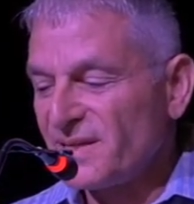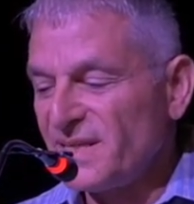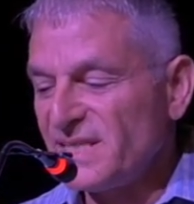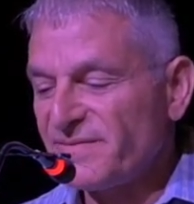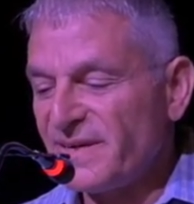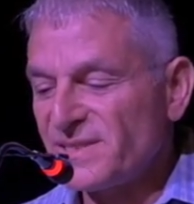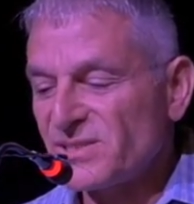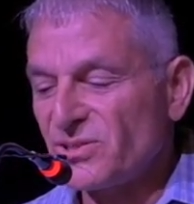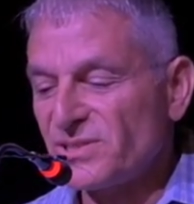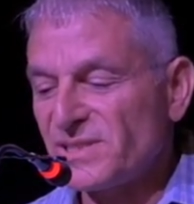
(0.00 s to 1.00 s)
These funds
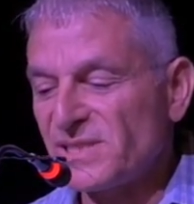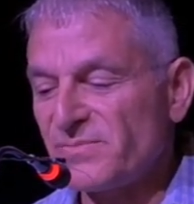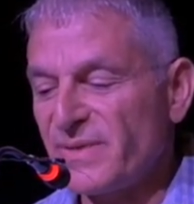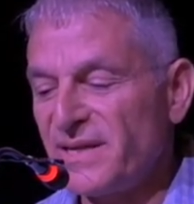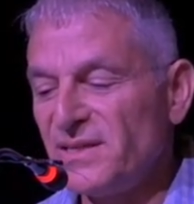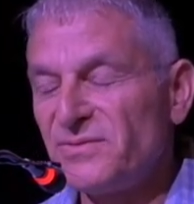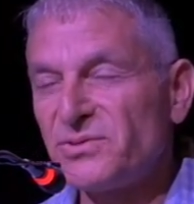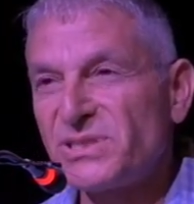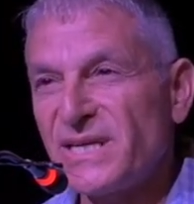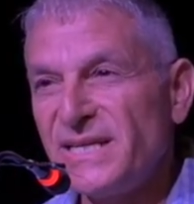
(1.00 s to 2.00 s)
consist mainly of
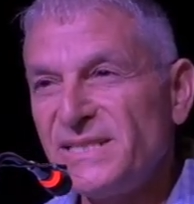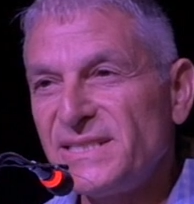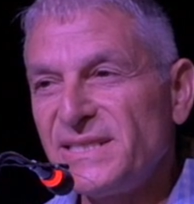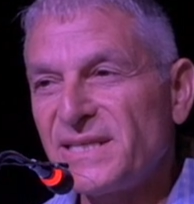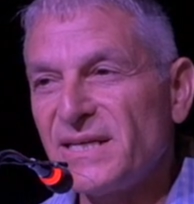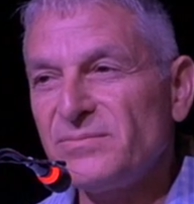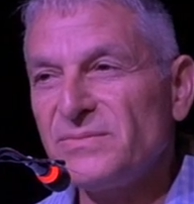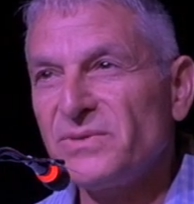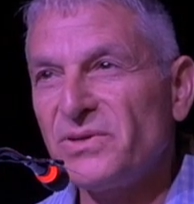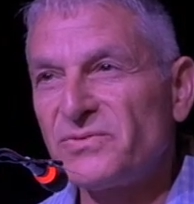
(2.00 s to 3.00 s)
retained
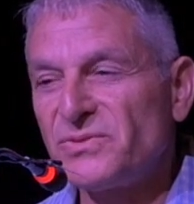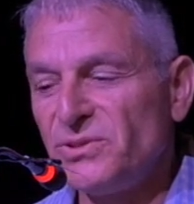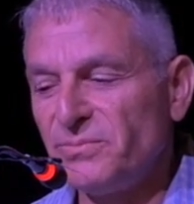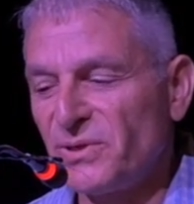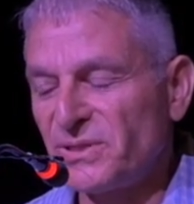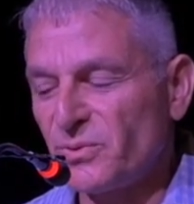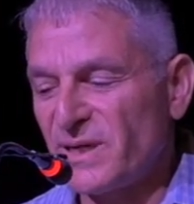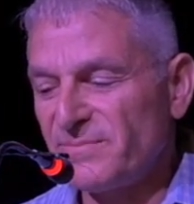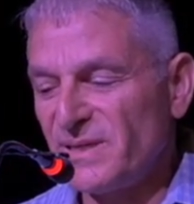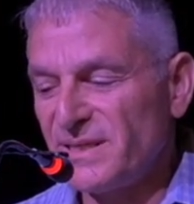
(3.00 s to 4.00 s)
income of
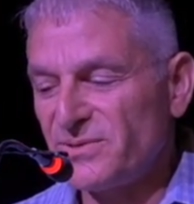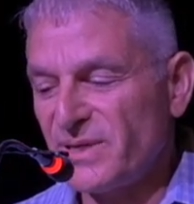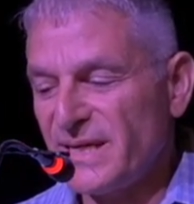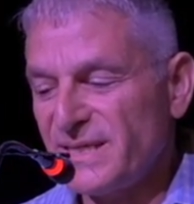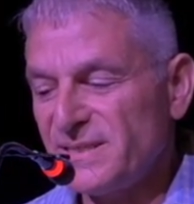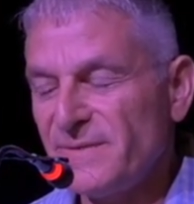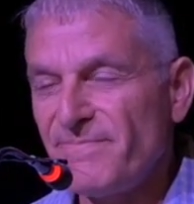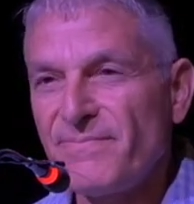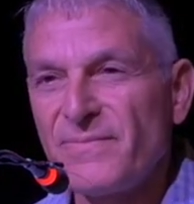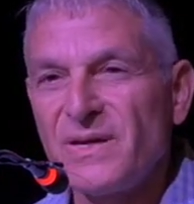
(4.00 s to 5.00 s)
2.1 million rand,
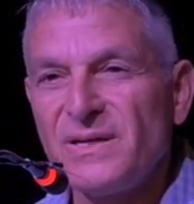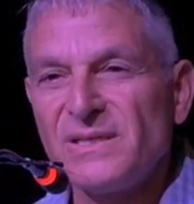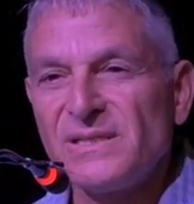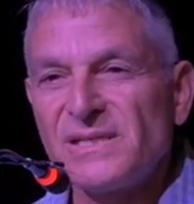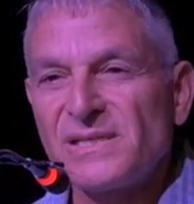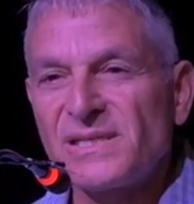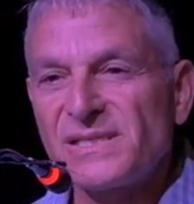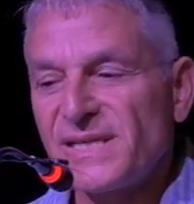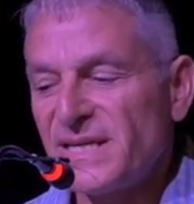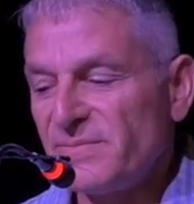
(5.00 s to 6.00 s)

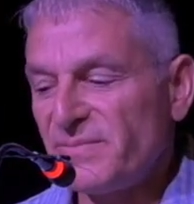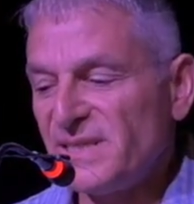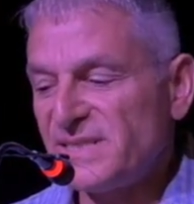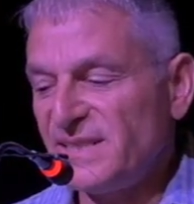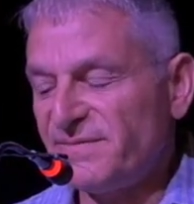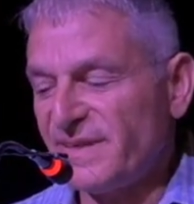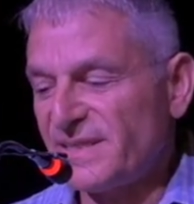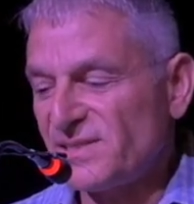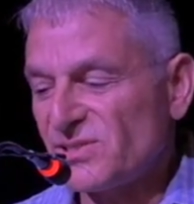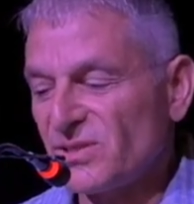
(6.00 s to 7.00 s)
sustainability
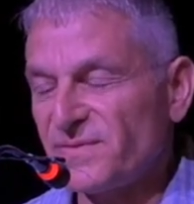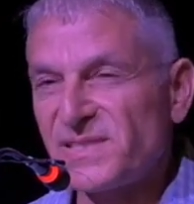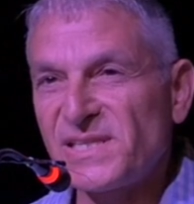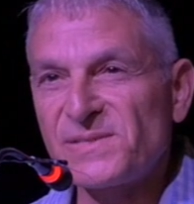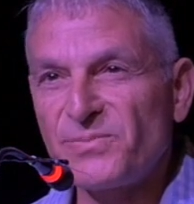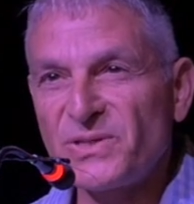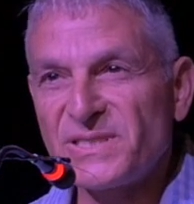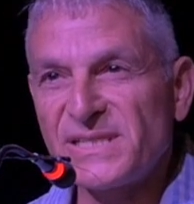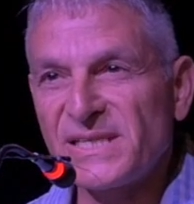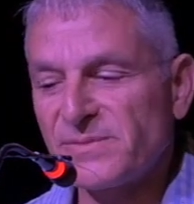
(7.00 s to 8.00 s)
funds of
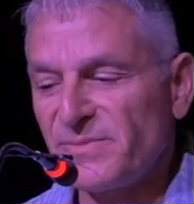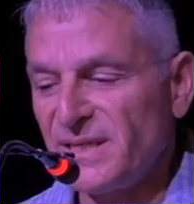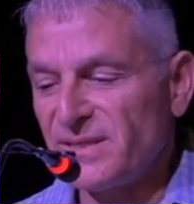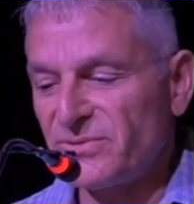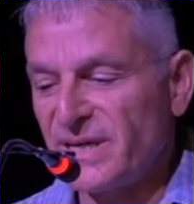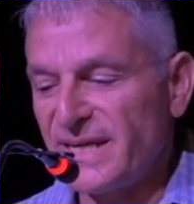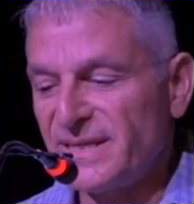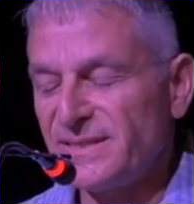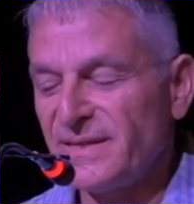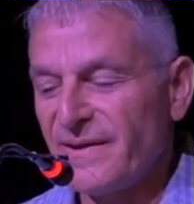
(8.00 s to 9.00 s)
6.6 million
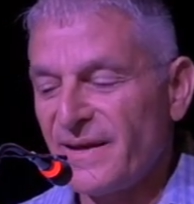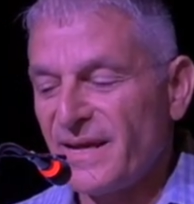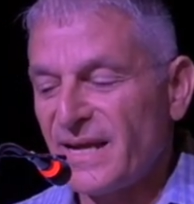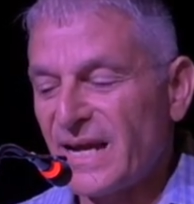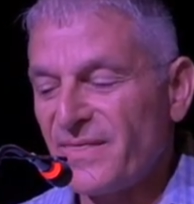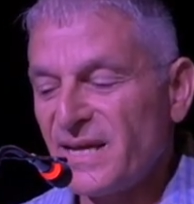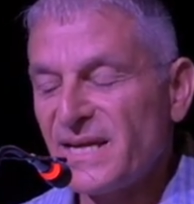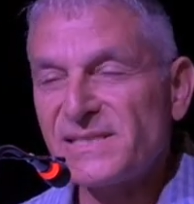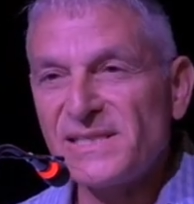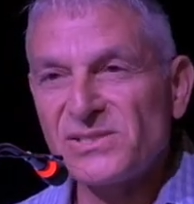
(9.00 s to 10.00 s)
rand, and the
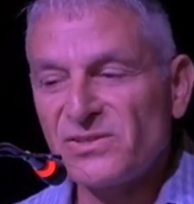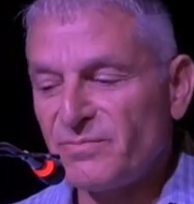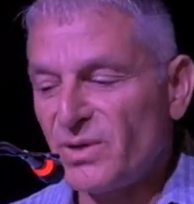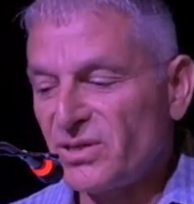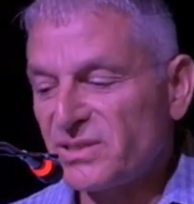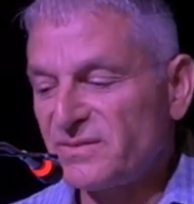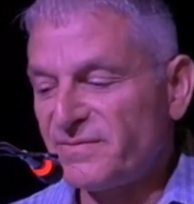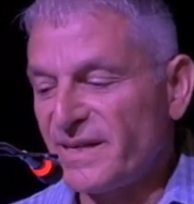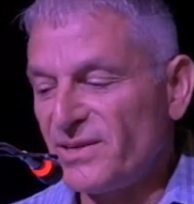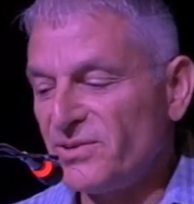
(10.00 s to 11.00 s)
excess of market
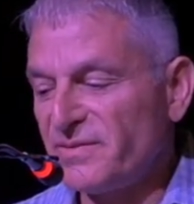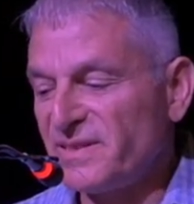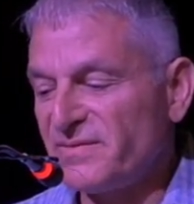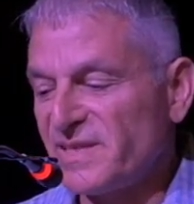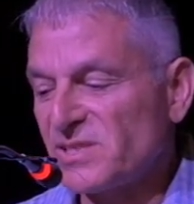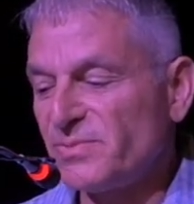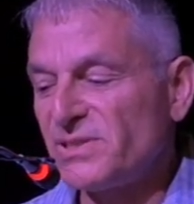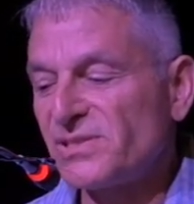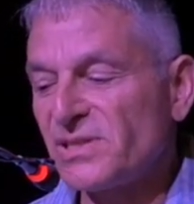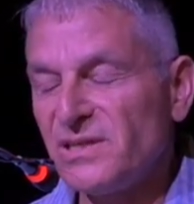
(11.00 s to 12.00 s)
value of
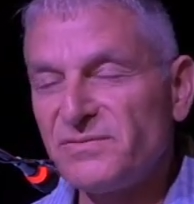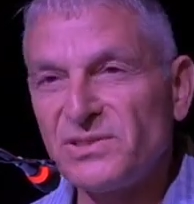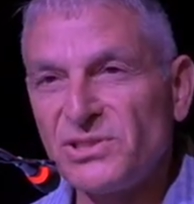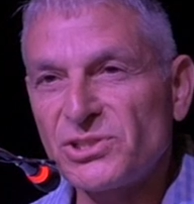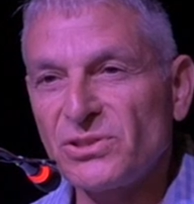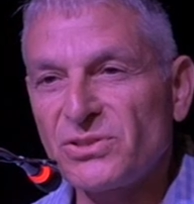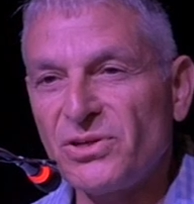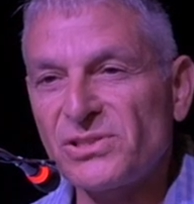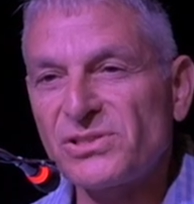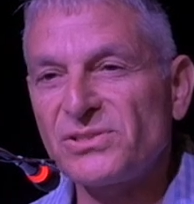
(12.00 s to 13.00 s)
investments over initial
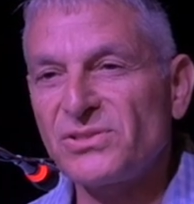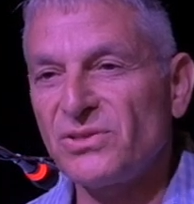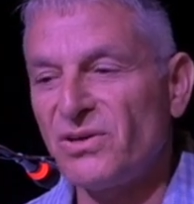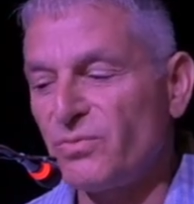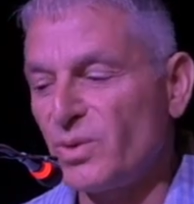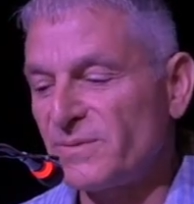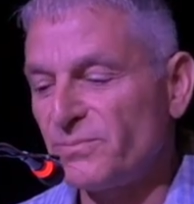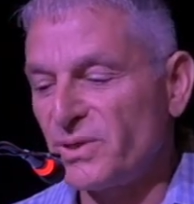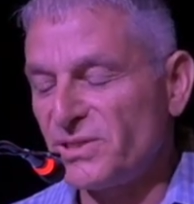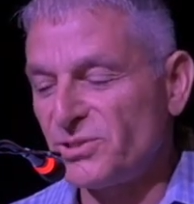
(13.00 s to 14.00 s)
cost of
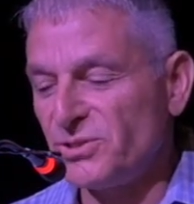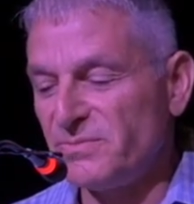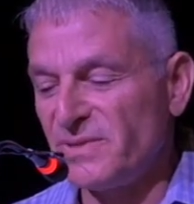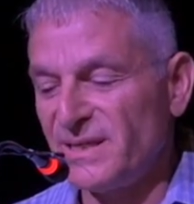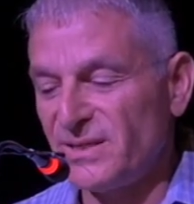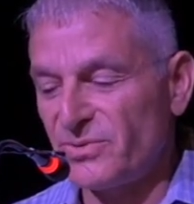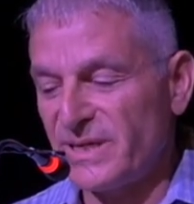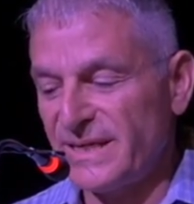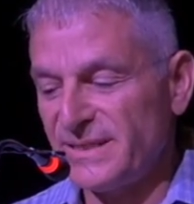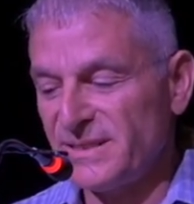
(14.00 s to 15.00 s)
1.2 million
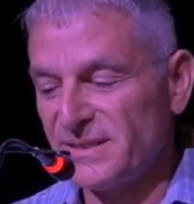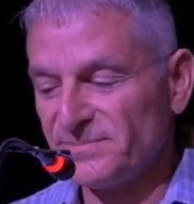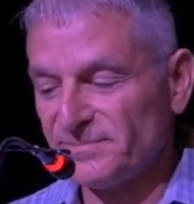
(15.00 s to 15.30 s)
rand.